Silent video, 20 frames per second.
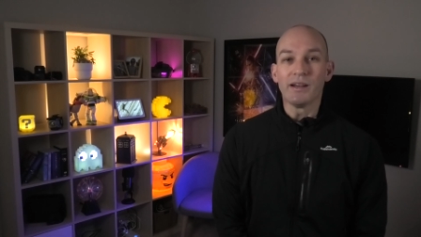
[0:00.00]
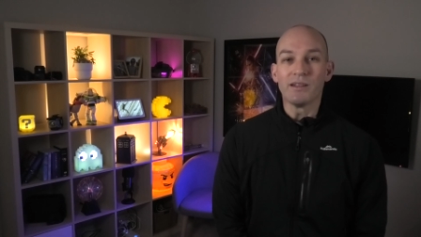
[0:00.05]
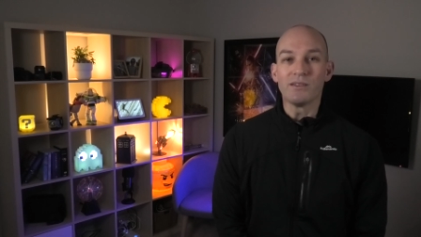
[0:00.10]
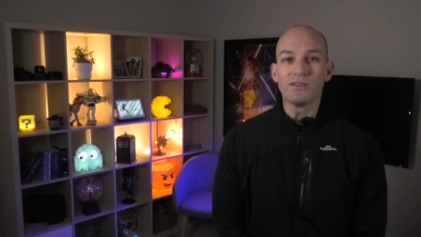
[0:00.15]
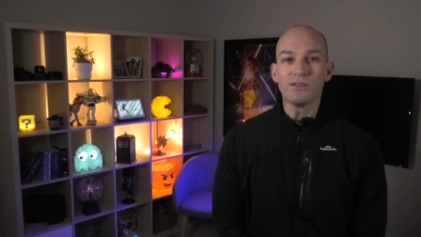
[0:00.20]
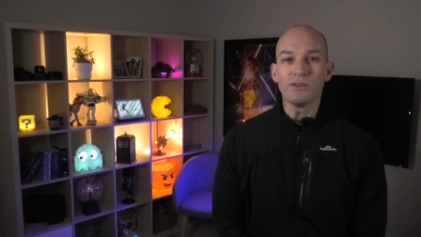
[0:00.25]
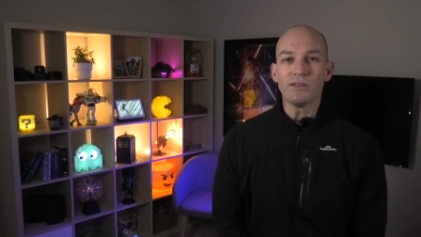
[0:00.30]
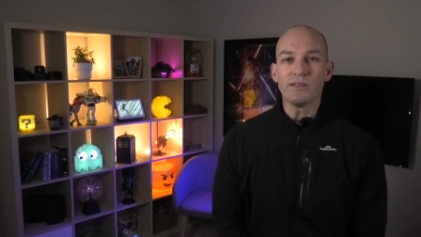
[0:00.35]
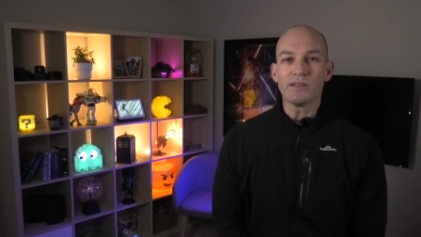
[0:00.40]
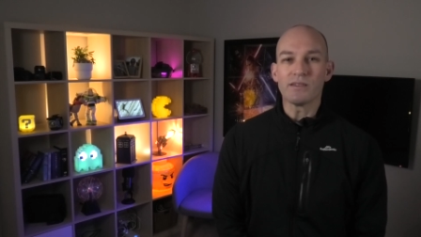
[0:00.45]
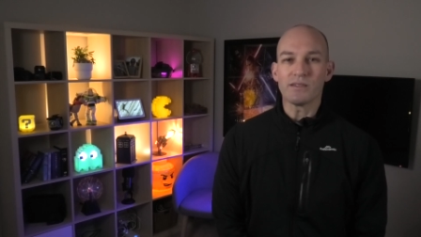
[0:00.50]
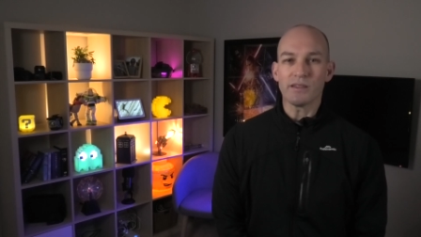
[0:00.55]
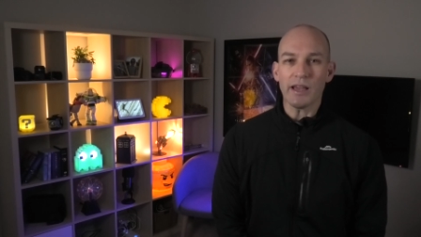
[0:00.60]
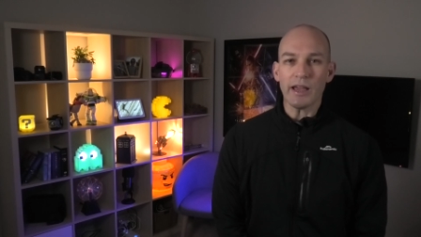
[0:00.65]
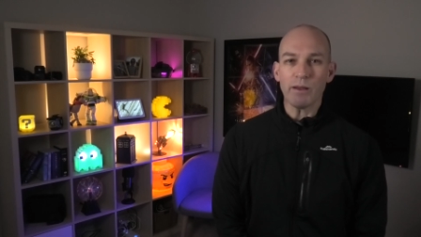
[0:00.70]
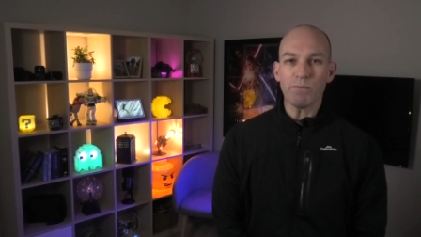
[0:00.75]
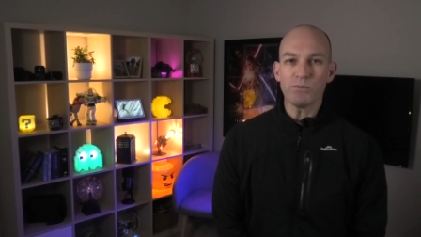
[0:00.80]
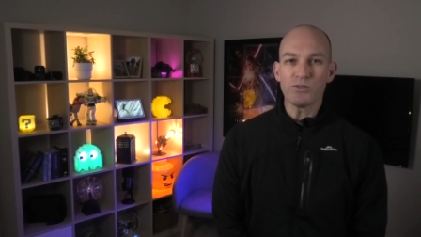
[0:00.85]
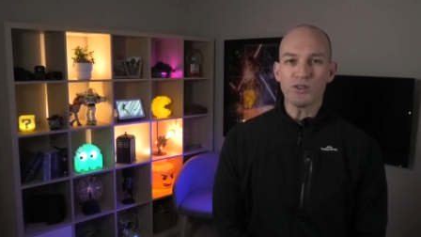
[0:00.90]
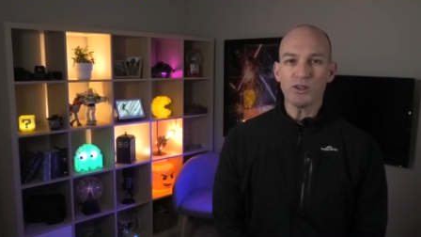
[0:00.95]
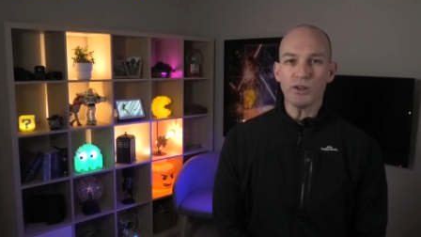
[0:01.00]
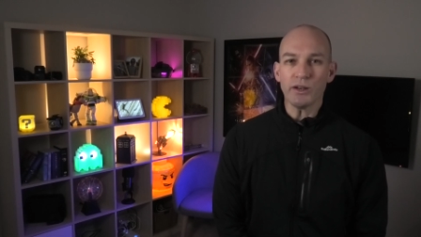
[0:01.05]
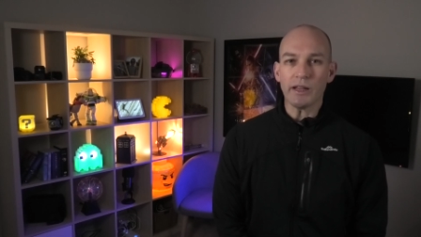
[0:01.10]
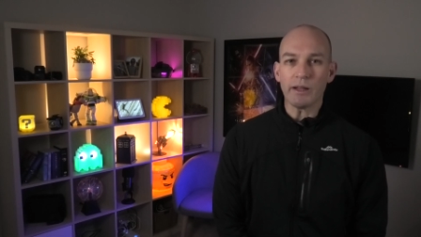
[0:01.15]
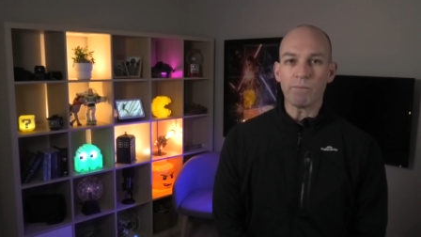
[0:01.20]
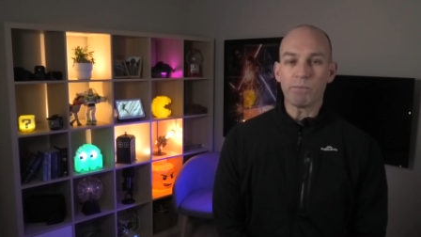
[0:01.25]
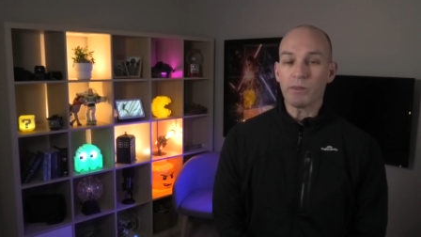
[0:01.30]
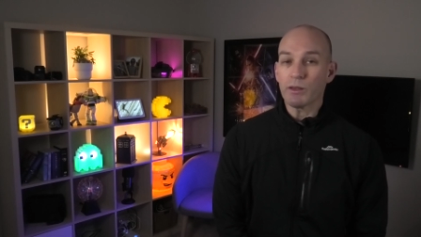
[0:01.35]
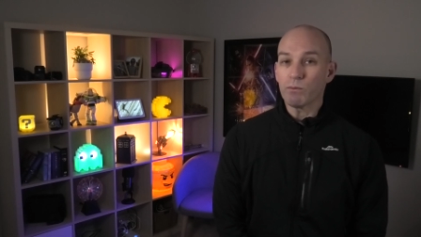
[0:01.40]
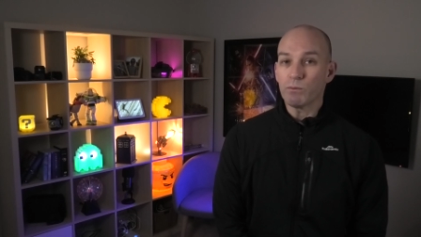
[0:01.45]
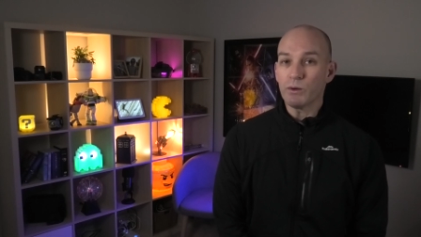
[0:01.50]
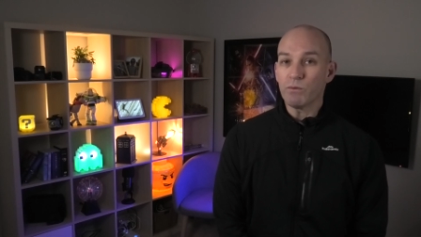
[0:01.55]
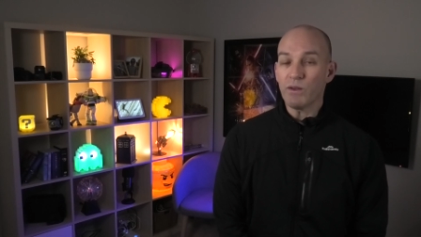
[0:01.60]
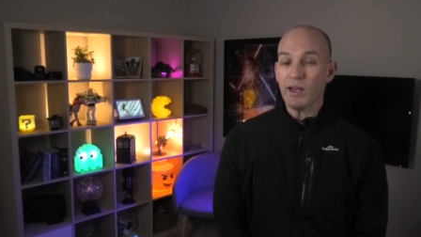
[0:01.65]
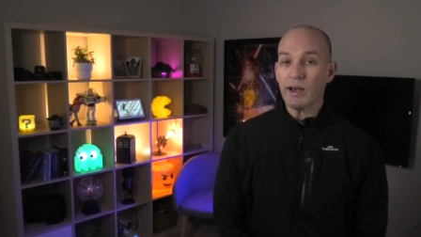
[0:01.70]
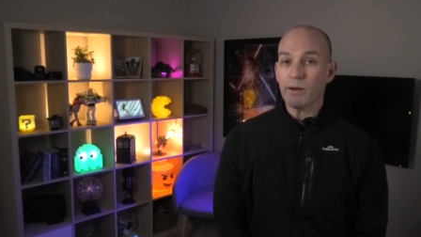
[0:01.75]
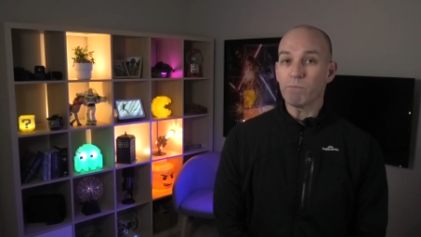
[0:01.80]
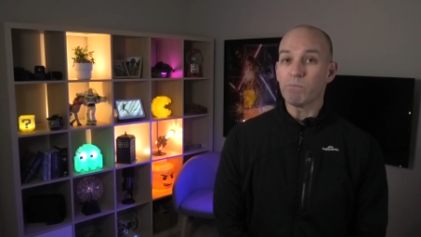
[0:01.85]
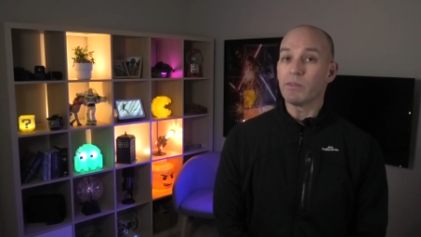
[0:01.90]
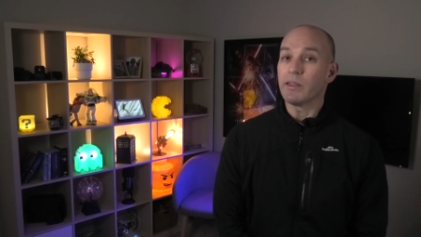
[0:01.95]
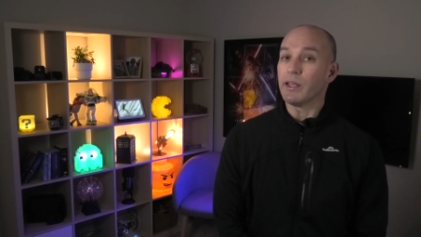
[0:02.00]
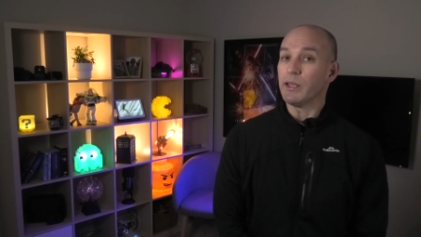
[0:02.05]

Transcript: do the same journey without